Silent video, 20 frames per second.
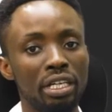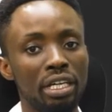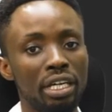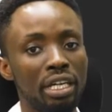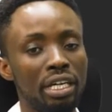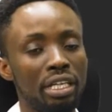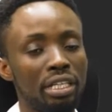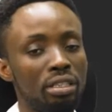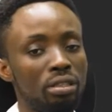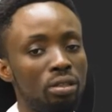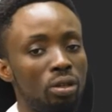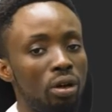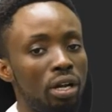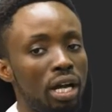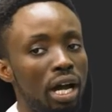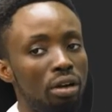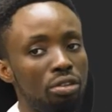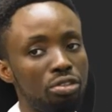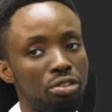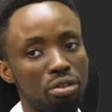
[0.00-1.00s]
in
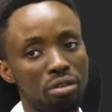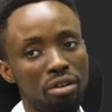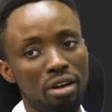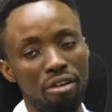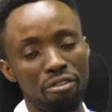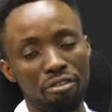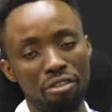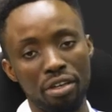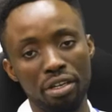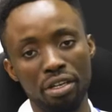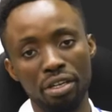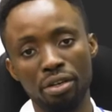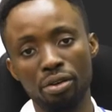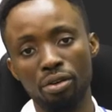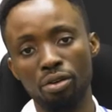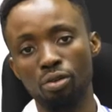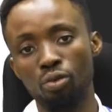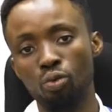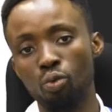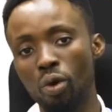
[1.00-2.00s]
local geography,
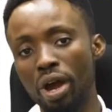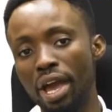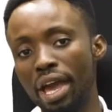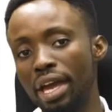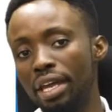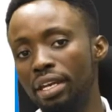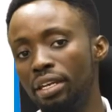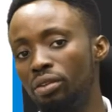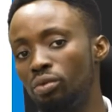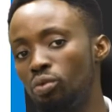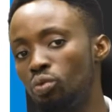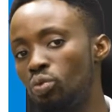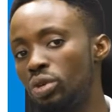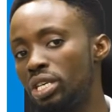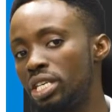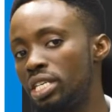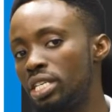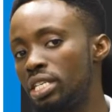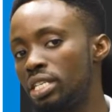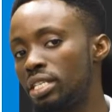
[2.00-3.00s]
when
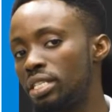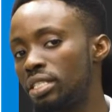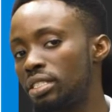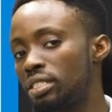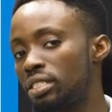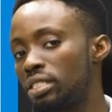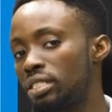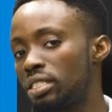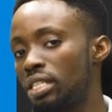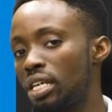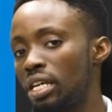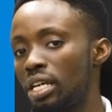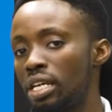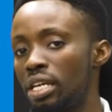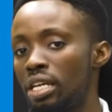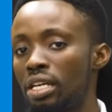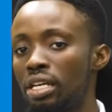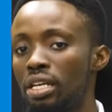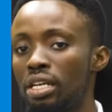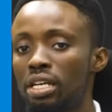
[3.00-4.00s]
we
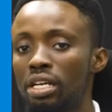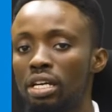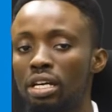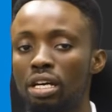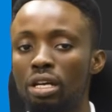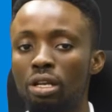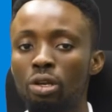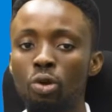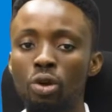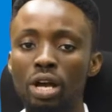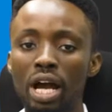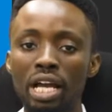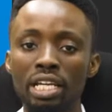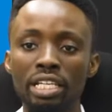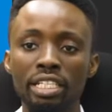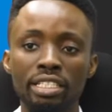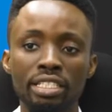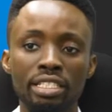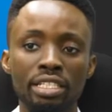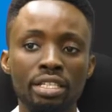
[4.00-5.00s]
say
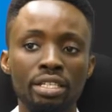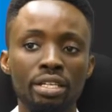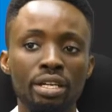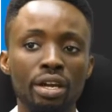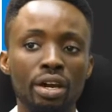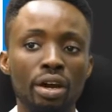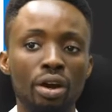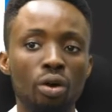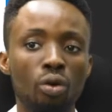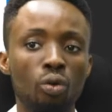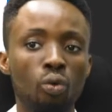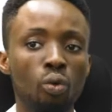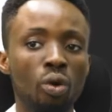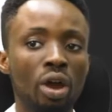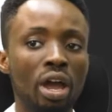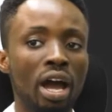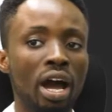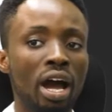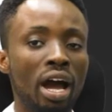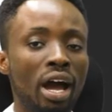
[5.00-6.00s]
locality,
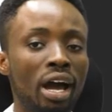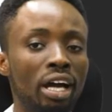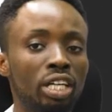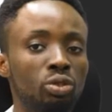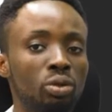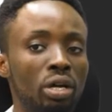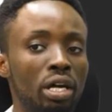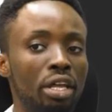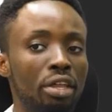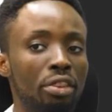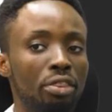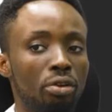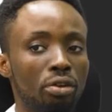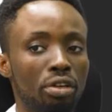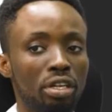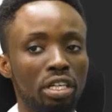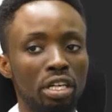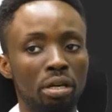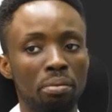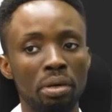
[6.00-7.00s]
we are actually
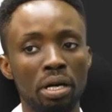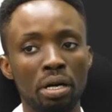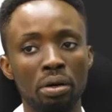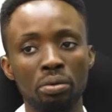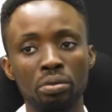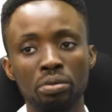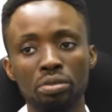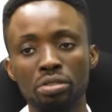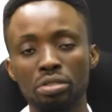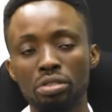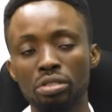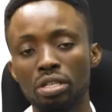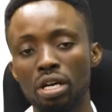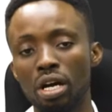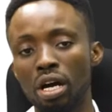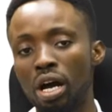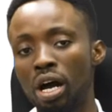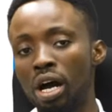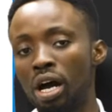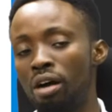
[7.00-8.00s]
talking about
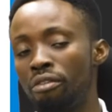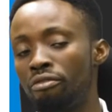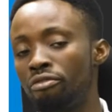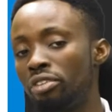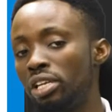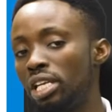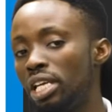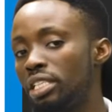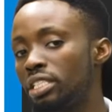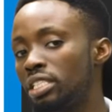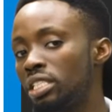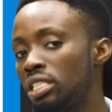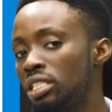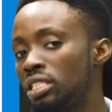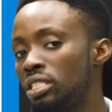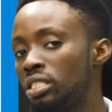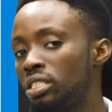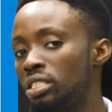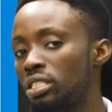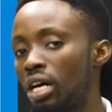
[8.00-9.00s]
our
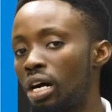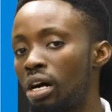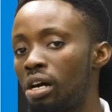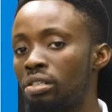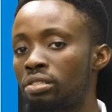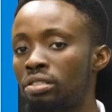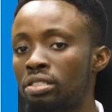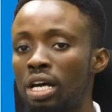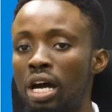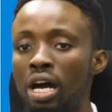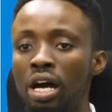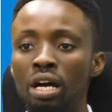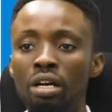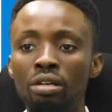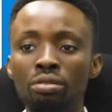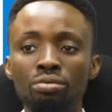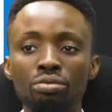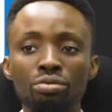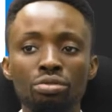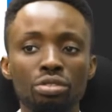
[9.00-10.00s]
villages, our
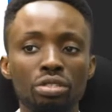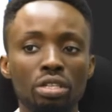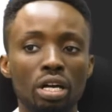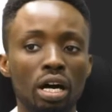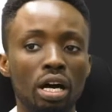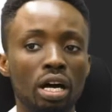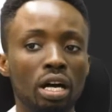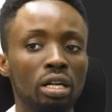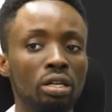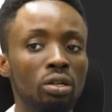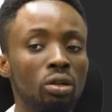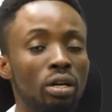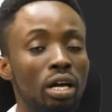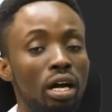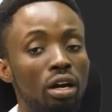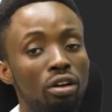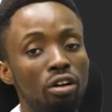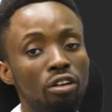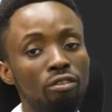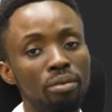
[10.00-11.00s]
towns, our
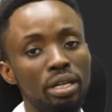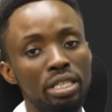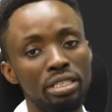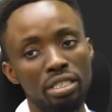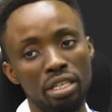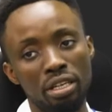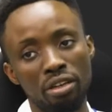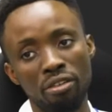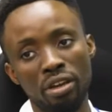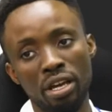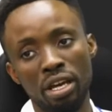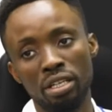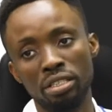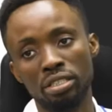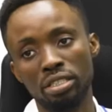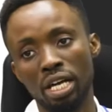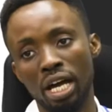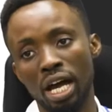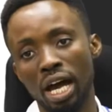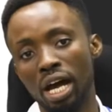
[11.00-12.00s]
local government
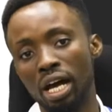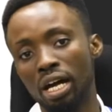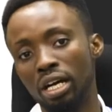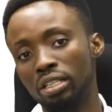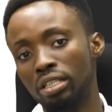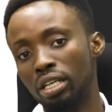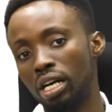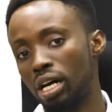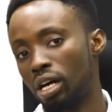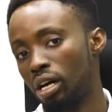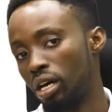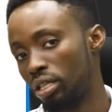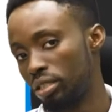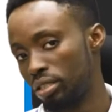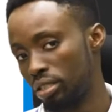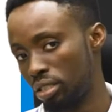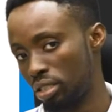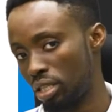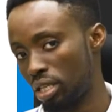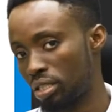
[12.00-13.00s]
areas, and our
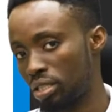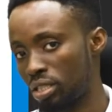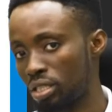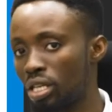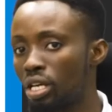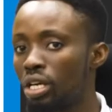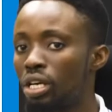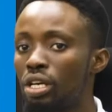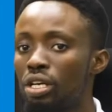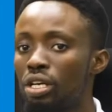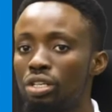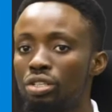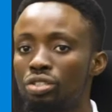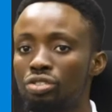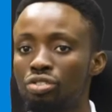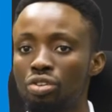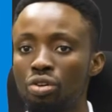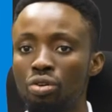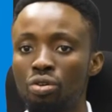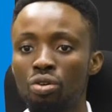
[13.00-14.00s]
states.
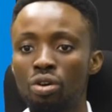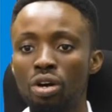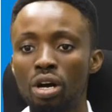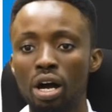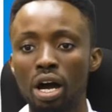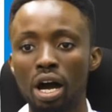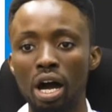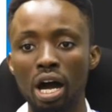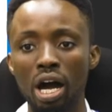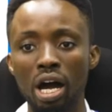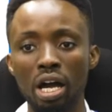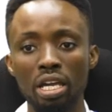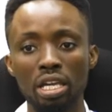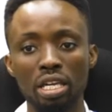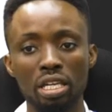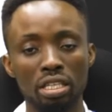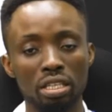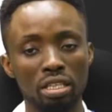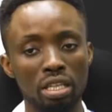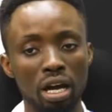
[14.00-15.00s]
So, our
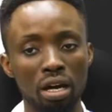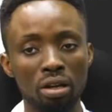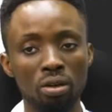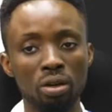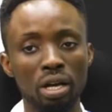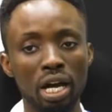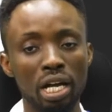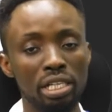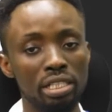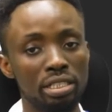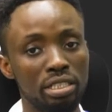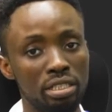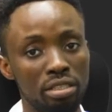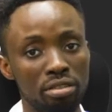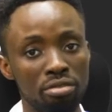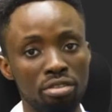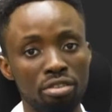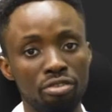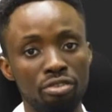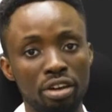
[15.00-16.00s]

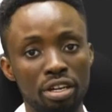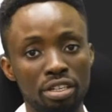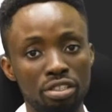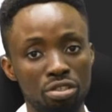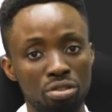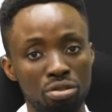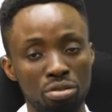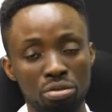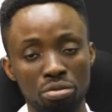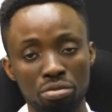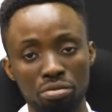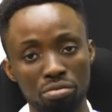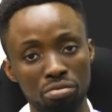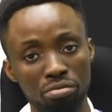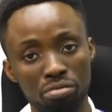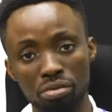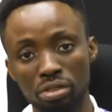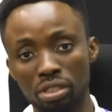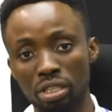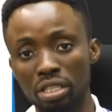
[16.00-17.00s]
locality refers to
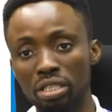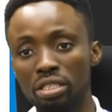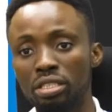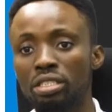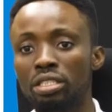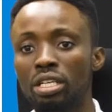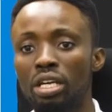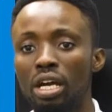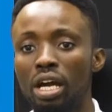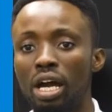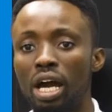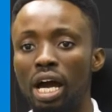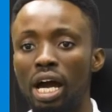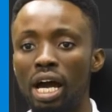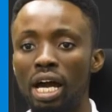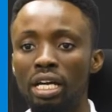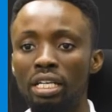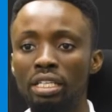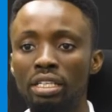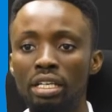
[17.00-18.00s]
this.
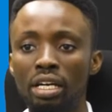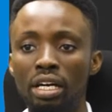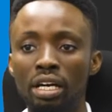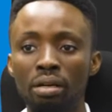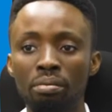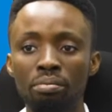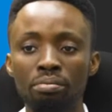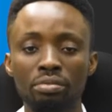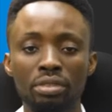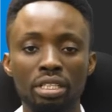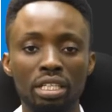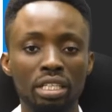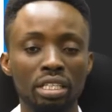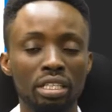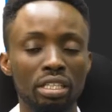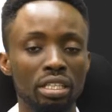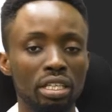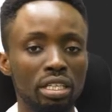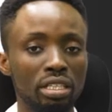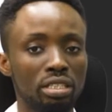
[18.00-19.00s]
And
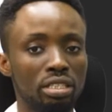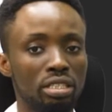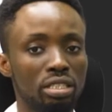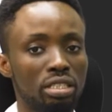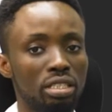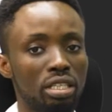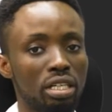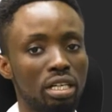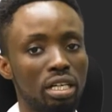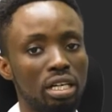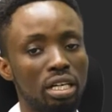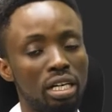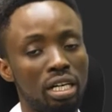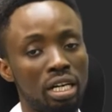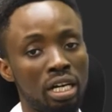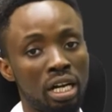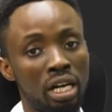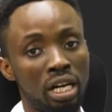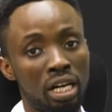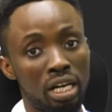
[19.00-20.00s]
in this
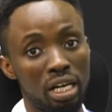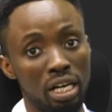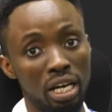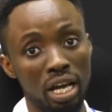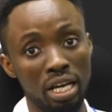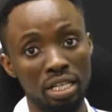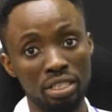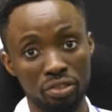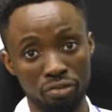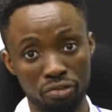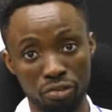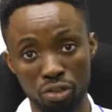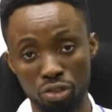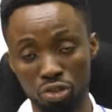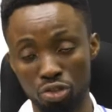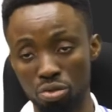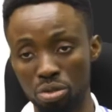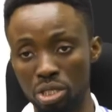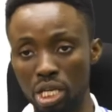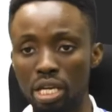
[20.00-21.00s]
class for
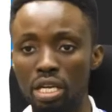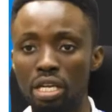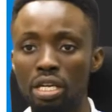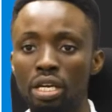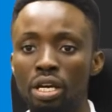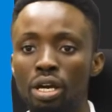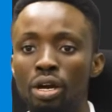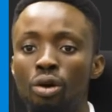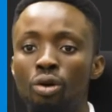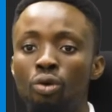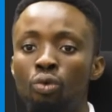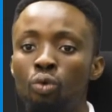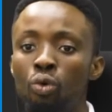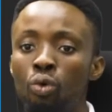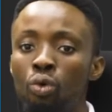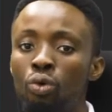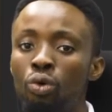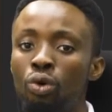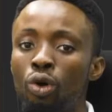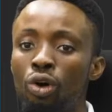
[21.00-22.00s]
today,
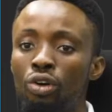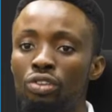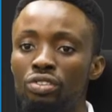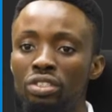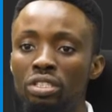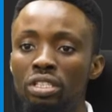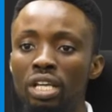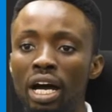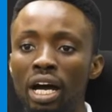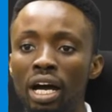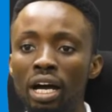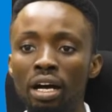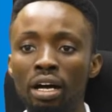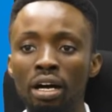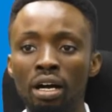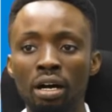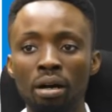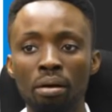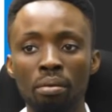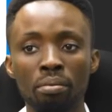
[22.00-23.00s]
we'll consider
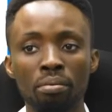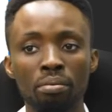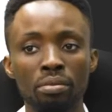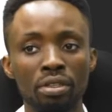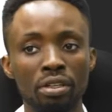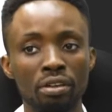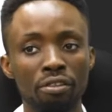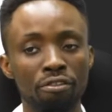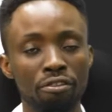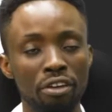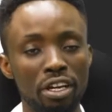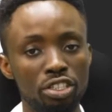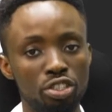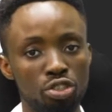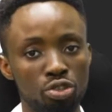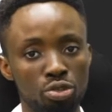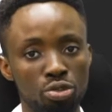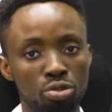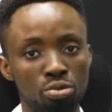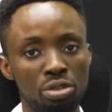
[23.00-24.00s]
the
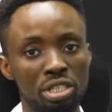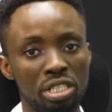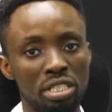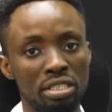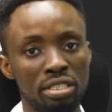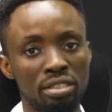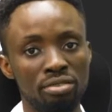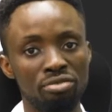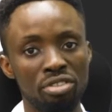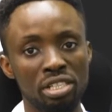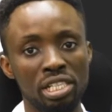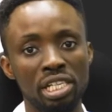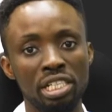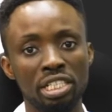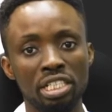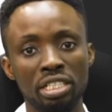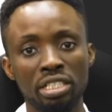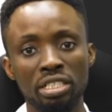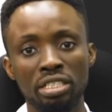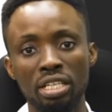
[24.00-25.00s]
first two, which is the
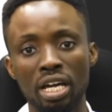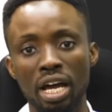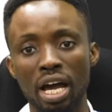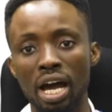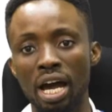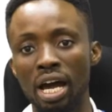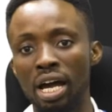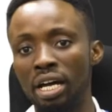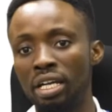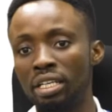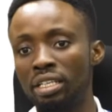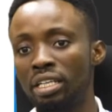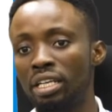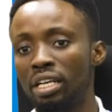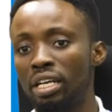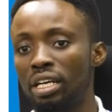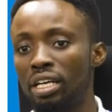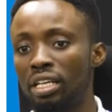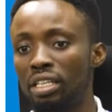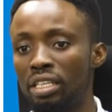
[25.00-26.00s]
villages and
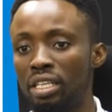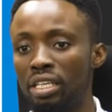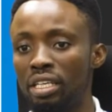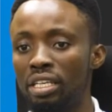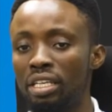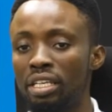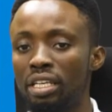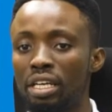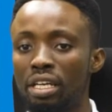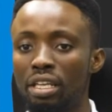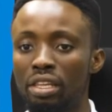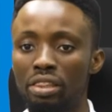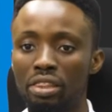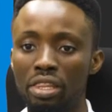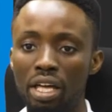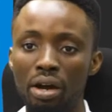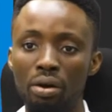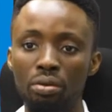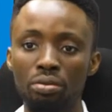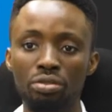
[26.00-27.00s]
the
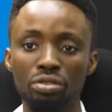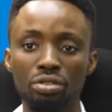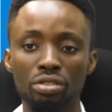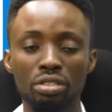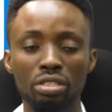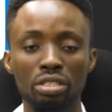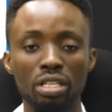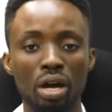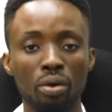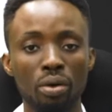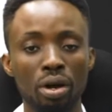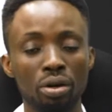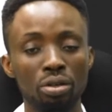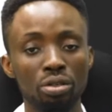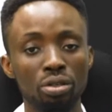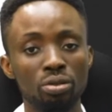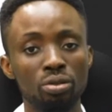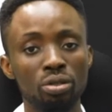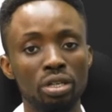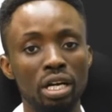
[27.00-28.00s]
towns. Now, we're
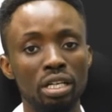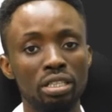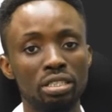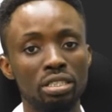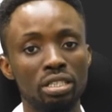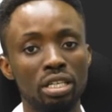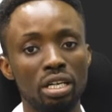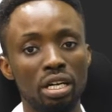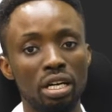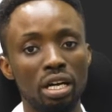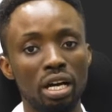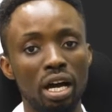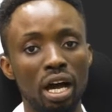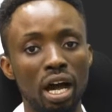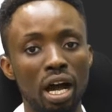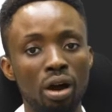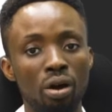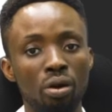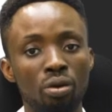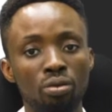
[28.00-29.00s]
going to look at
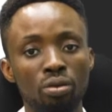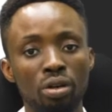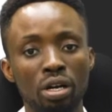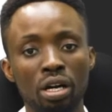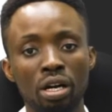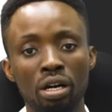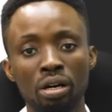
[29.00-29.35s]
how